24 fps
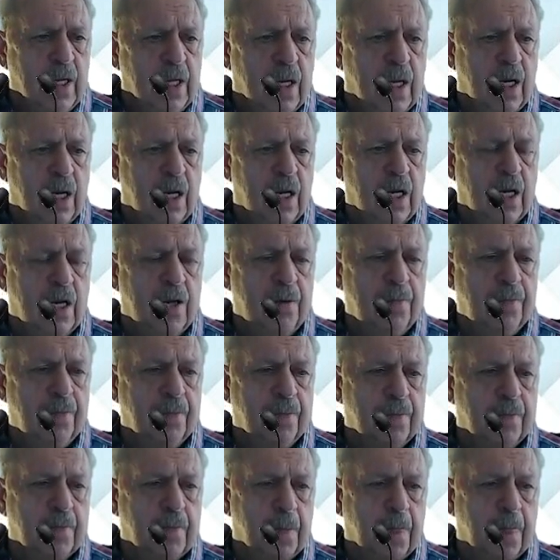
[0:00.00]

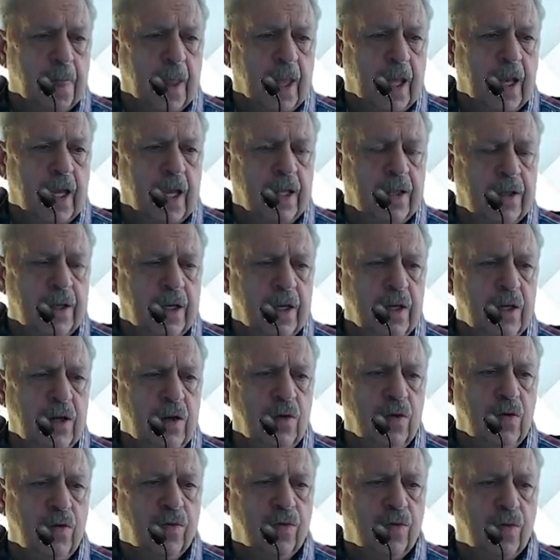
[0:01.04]
And then
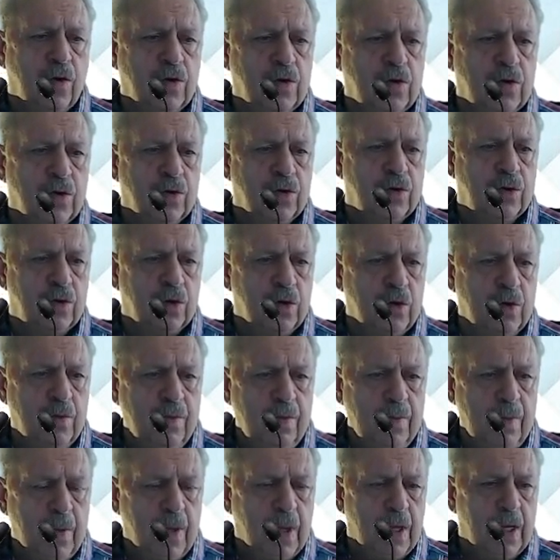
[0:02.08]
you've got your
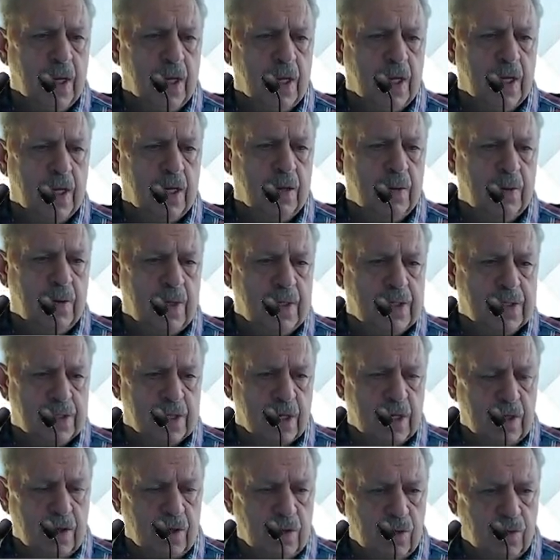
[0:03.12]
term. Let's
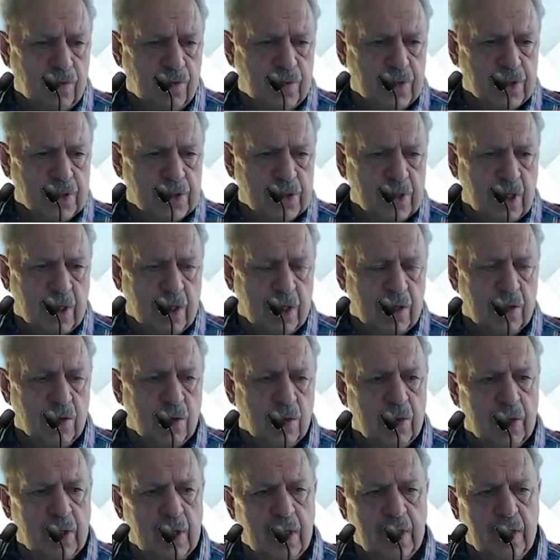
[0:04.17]
say you've decided
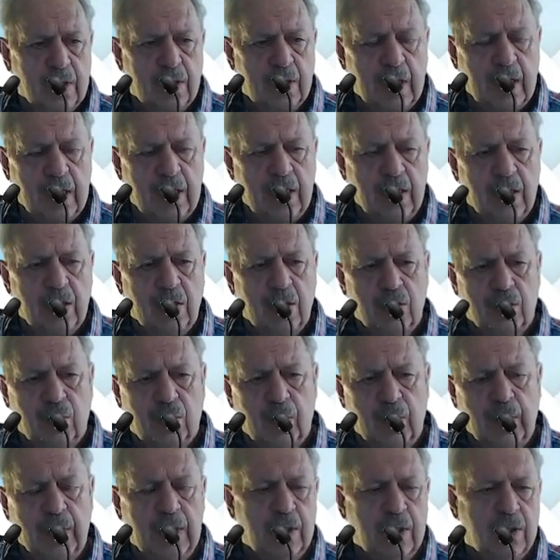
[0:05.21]
on a 10-year or
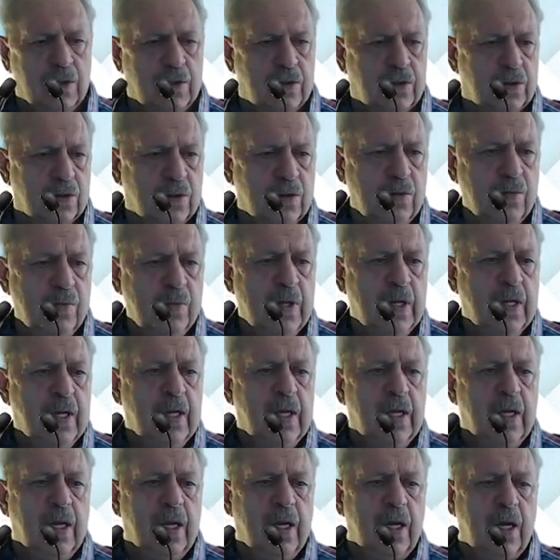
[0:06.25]
20-year term,
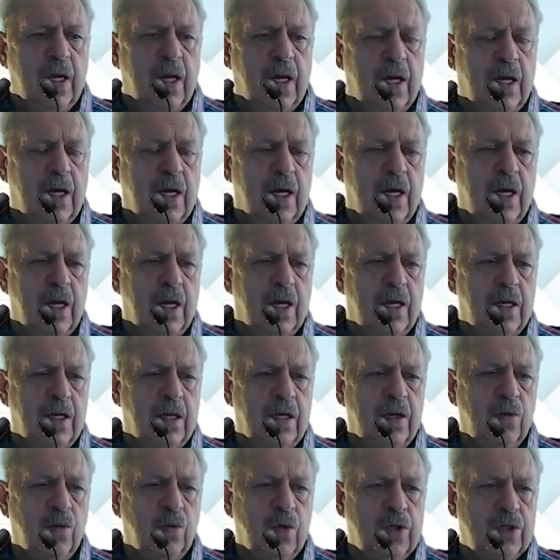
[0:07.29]
and
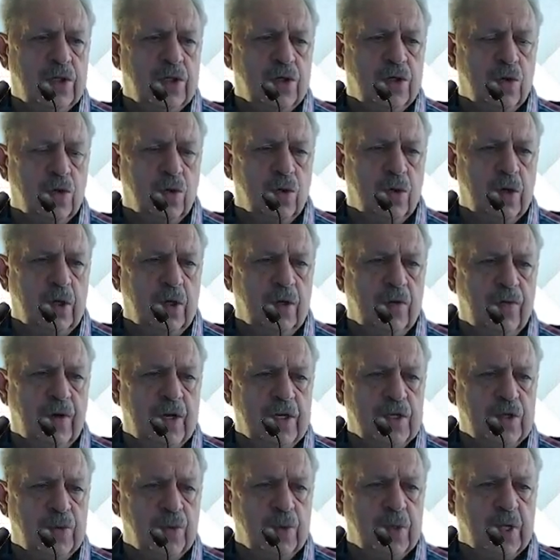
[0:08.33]
in which your
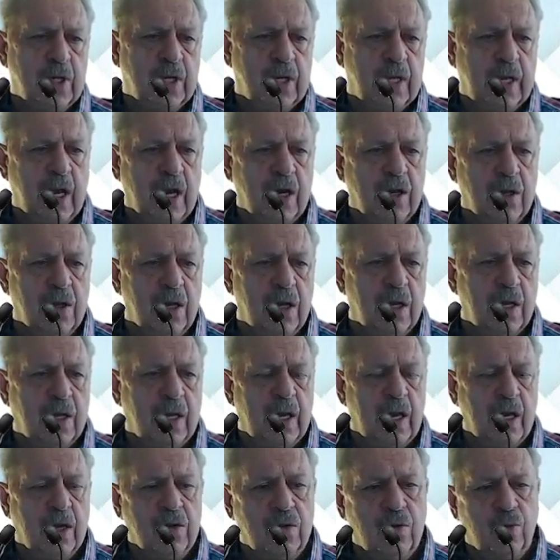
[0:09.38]
investment
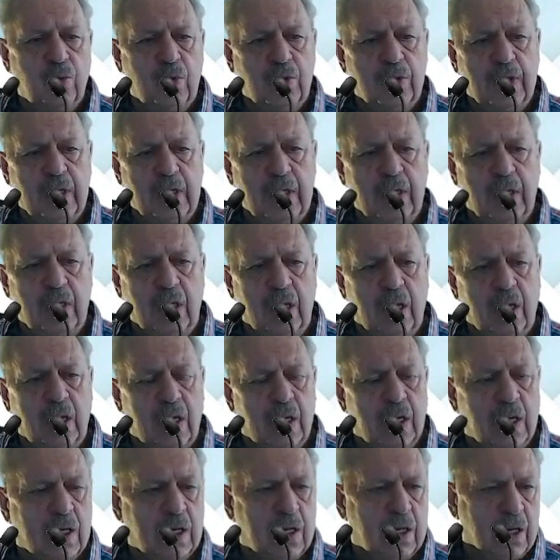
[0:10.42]
account will then
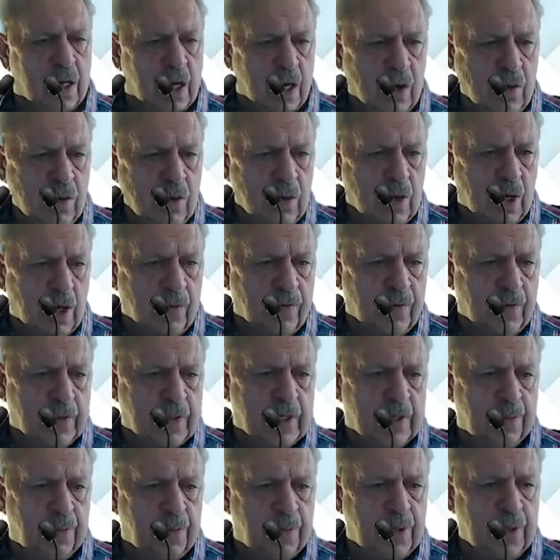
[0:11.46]
grow over
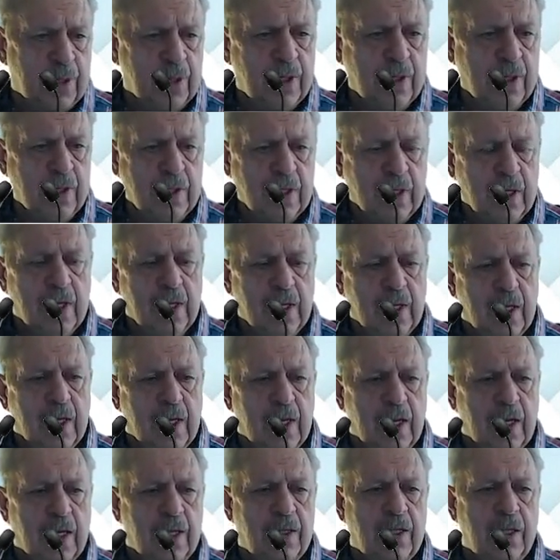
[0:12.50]
that period,
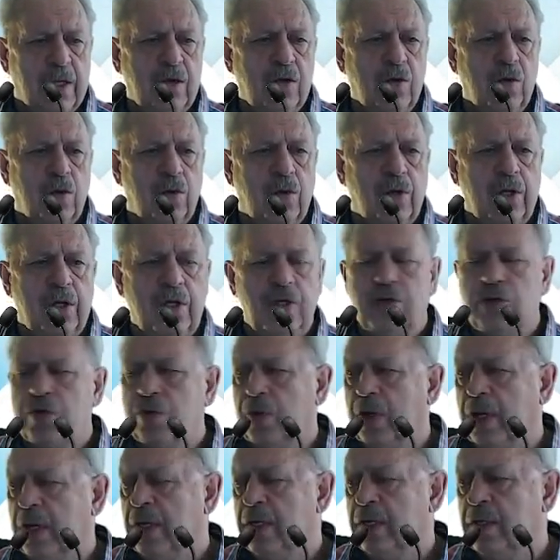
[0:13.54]
and then you'll reach
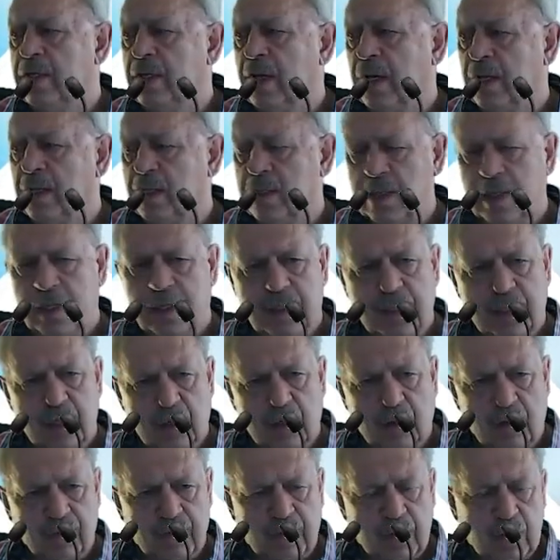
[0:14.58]
your end date, let's say
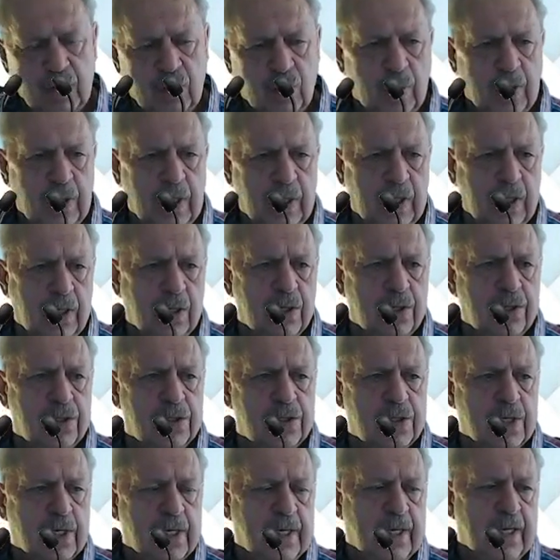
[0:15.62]
after 20
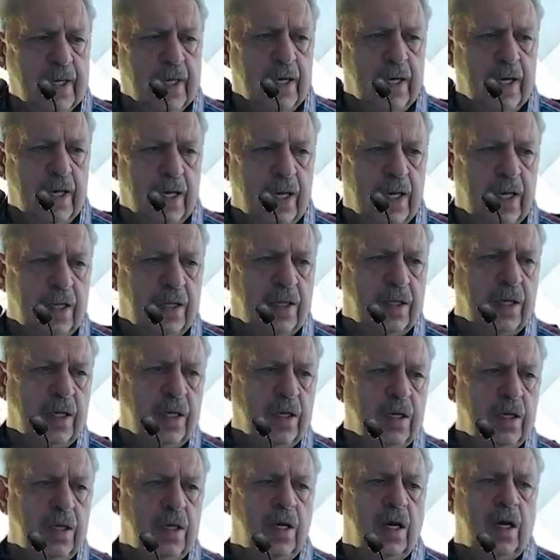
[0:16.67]
years, and
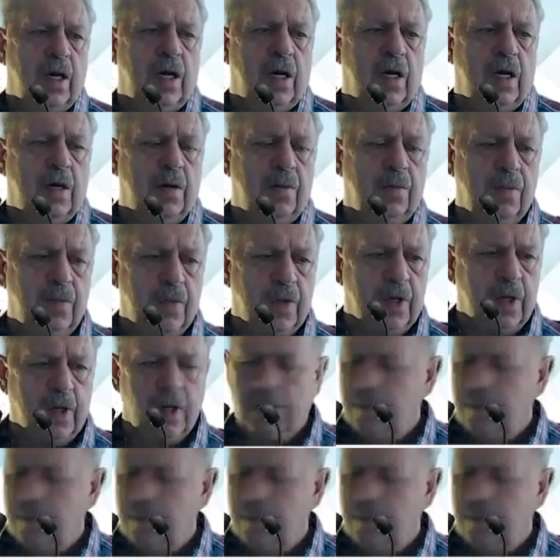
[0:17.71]
then the